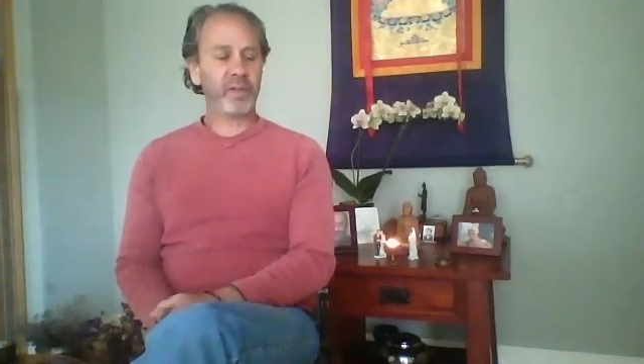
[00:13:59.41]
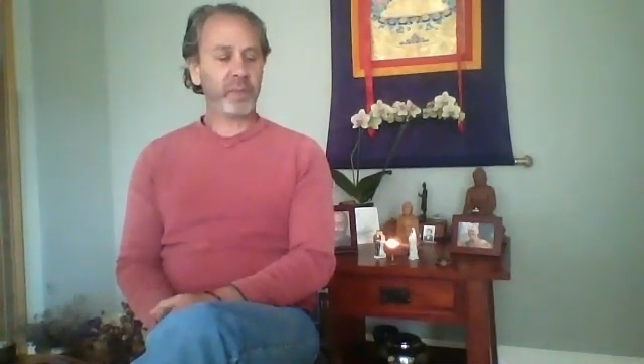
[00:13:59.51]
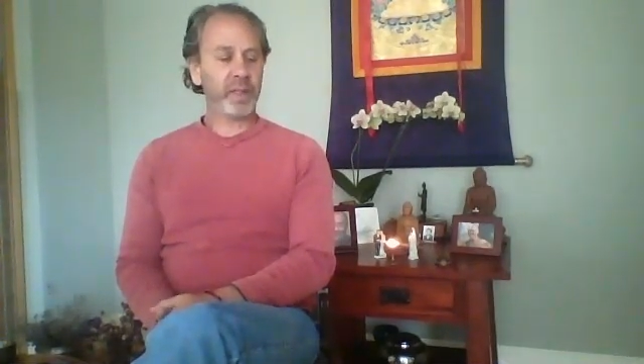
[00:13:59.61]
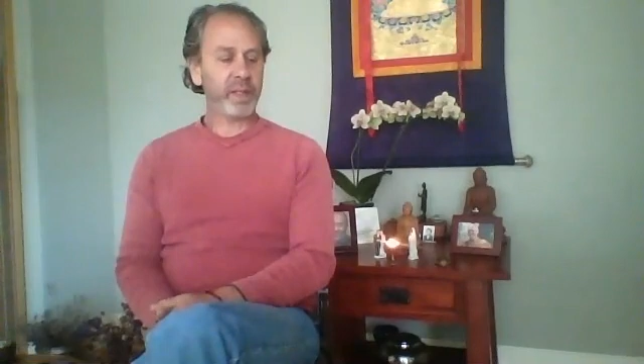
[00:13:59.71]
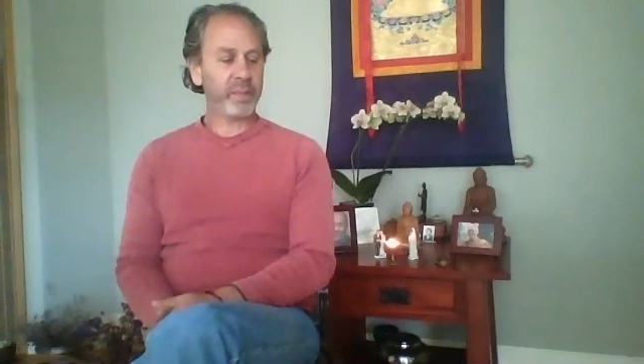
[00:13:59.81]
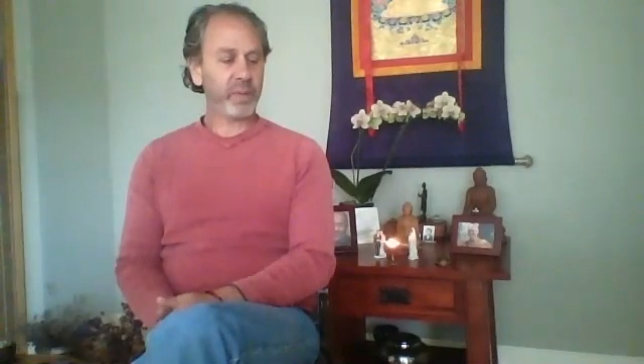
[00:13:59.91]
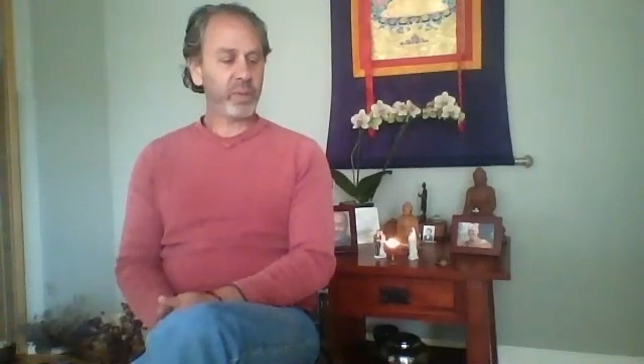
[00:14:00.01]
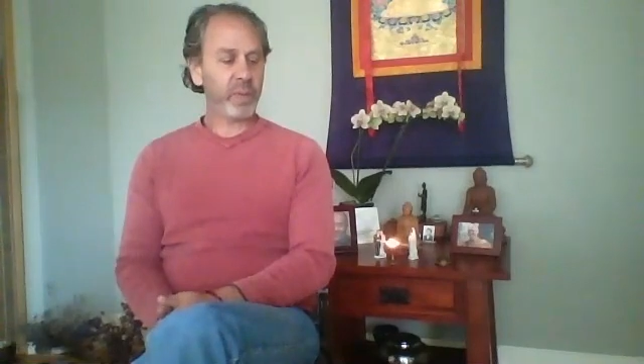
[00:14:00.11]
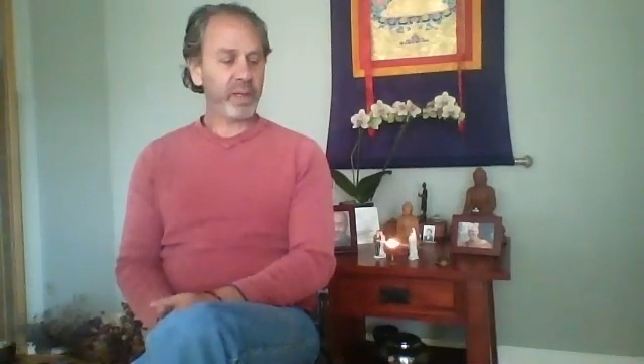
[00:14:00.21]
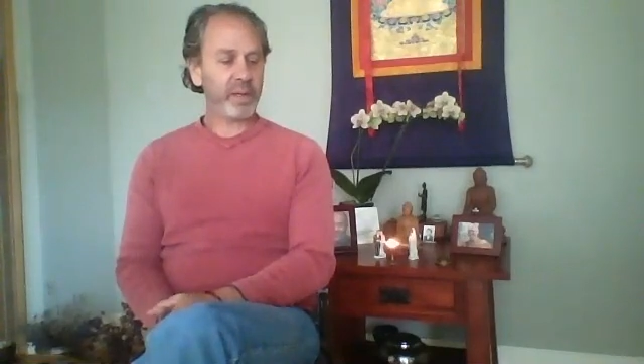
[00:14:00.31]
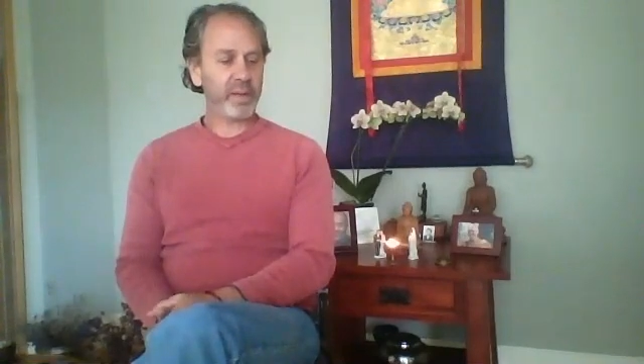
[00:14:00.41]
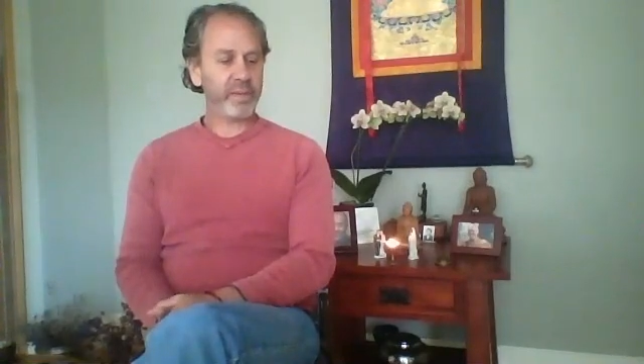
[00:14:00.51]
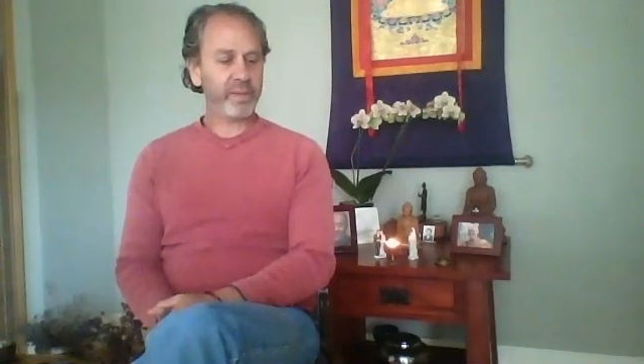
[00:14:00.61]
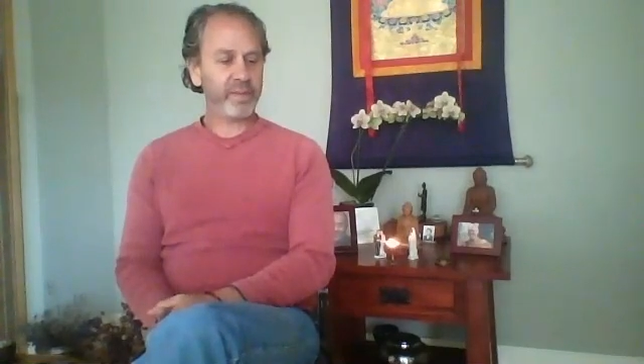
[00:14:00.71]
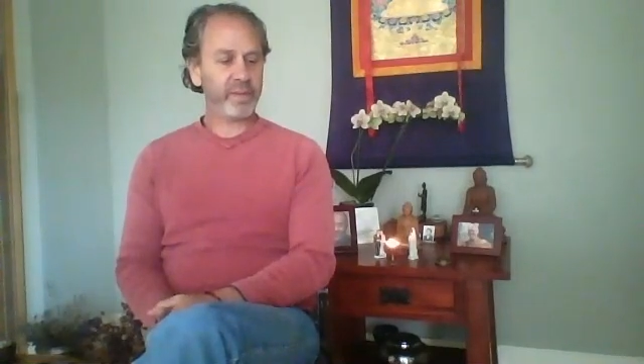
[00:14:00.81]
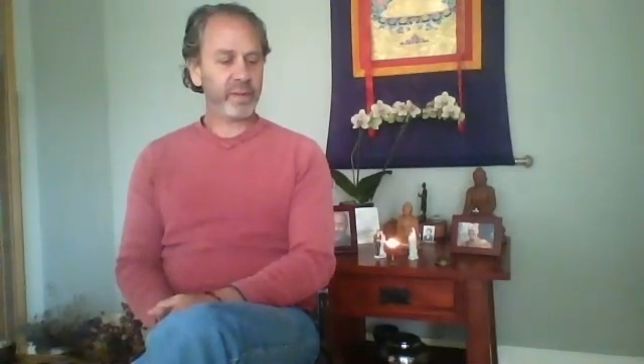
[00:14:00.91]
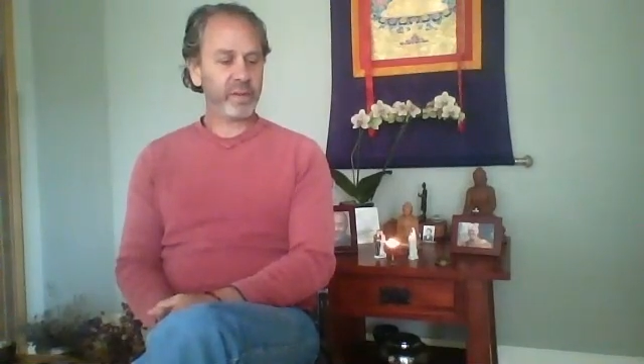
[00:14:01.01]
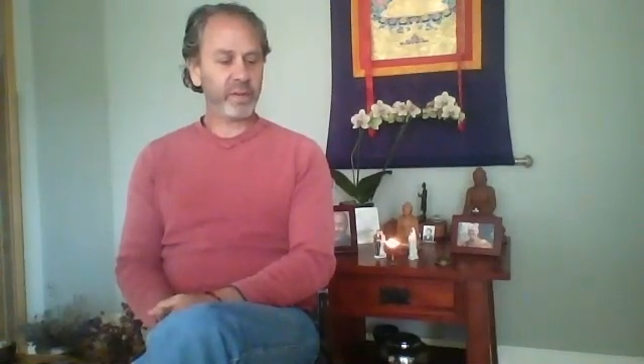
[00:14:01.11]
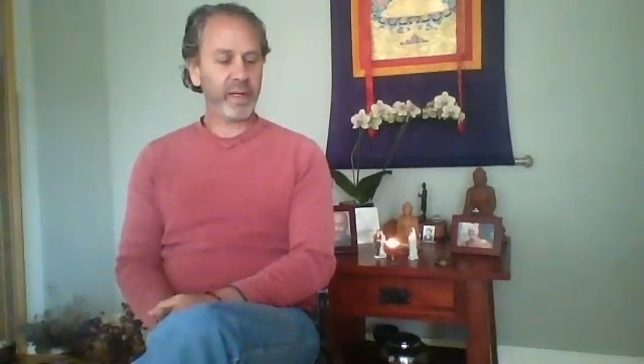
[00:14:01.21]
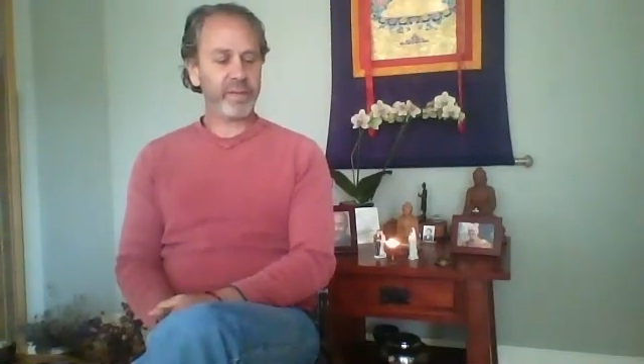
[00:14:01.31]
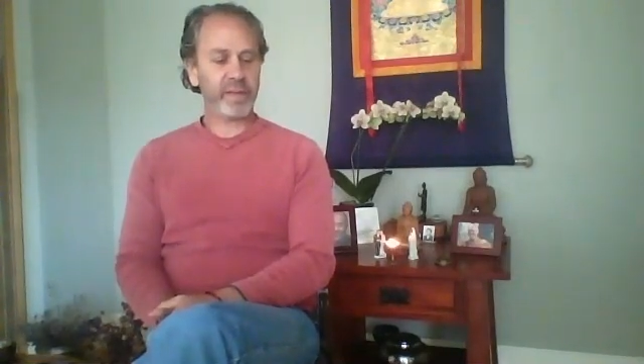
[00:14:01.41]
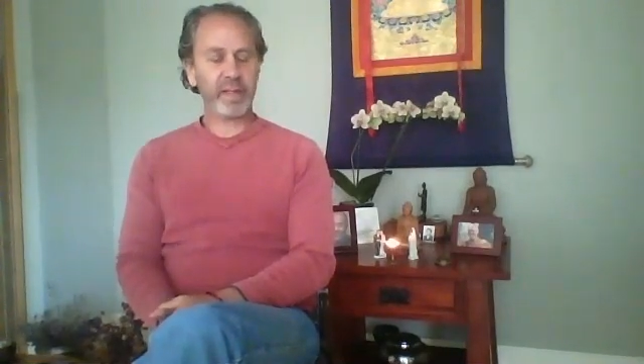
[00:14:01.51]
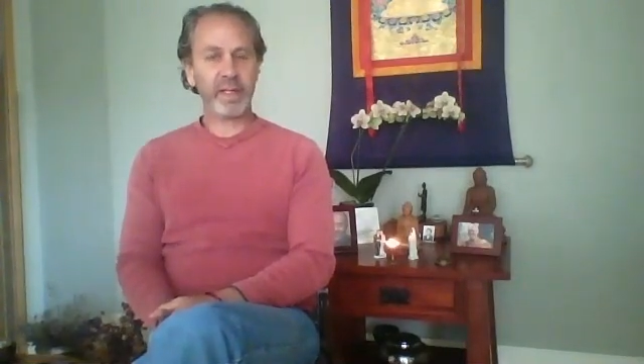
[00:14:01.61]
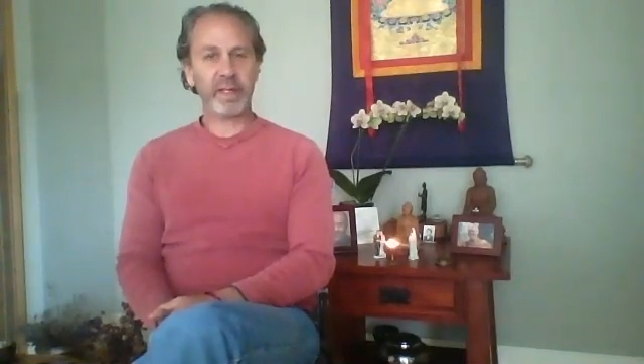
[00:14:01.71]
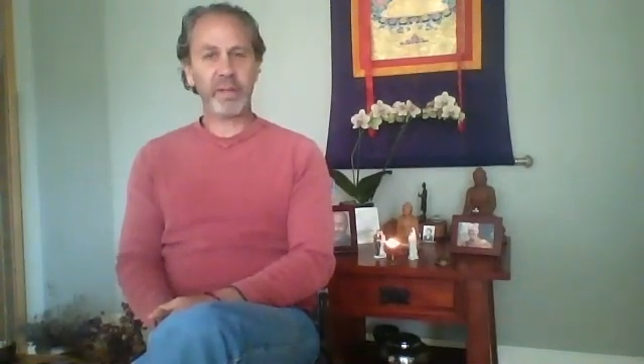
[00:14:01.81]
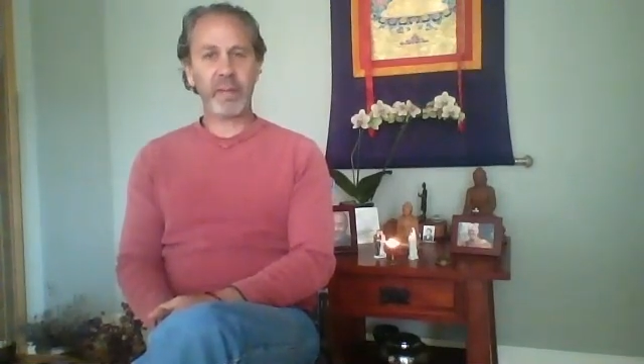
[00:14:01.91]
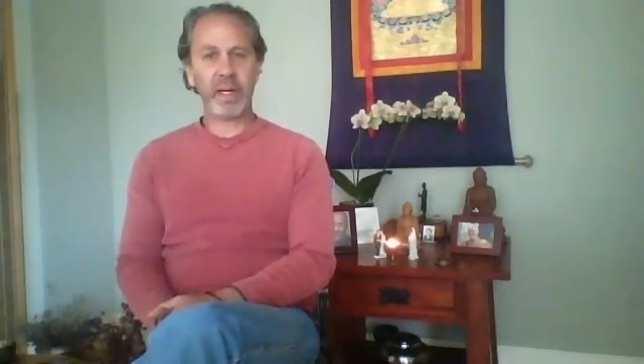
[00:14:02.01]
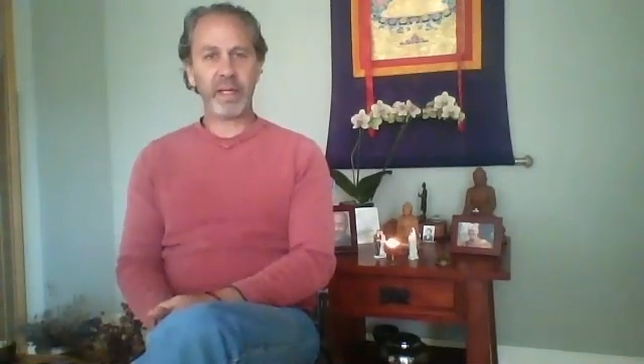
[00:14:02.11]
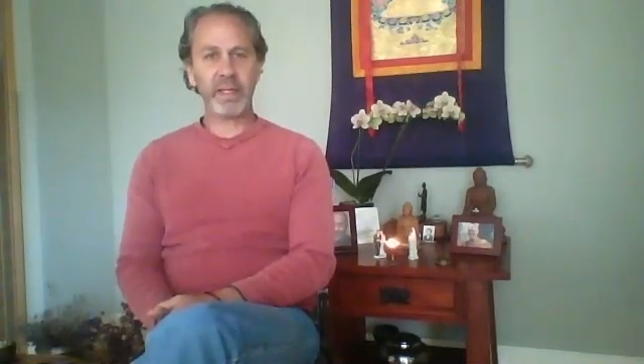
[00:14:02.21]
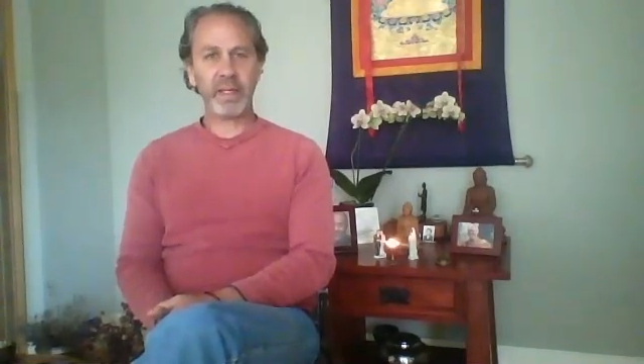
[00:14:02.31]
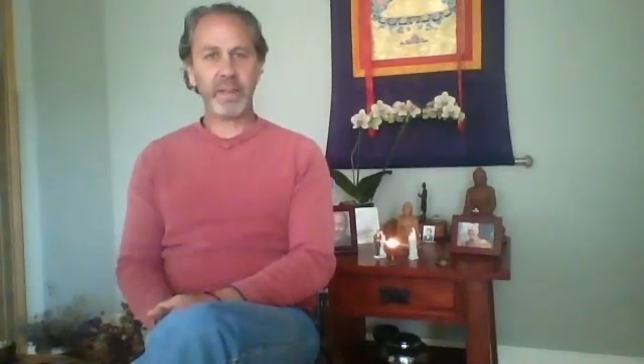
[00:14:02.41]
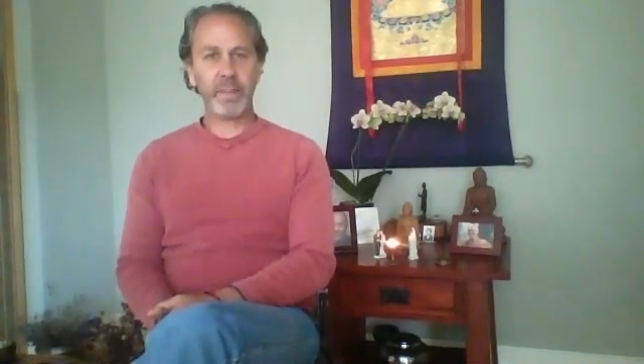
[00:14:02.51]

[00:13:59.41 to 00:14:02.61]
becomes aware of craving in the mind,